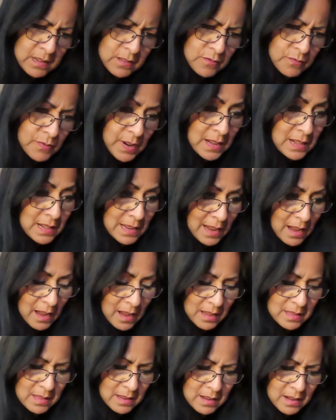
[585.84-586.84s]
Directly
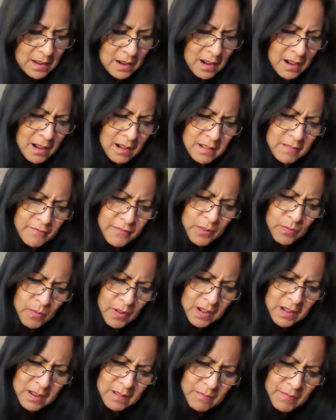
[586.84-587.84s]
on the card if you
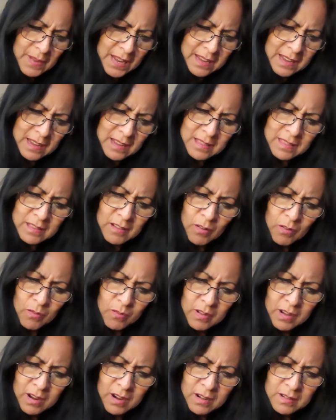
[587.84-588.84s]
want to make it, the whole
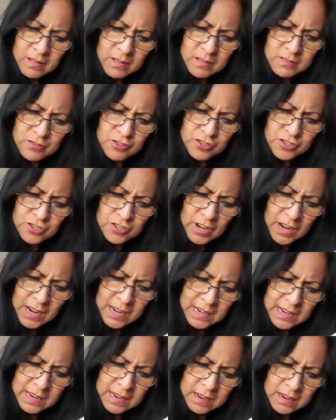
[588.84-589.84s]
card look
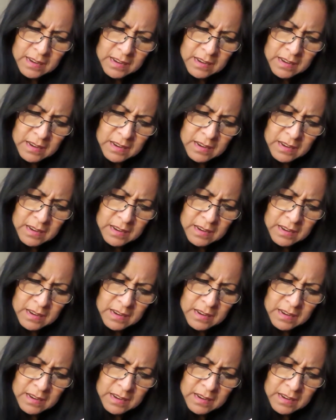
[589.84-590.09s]
shiny.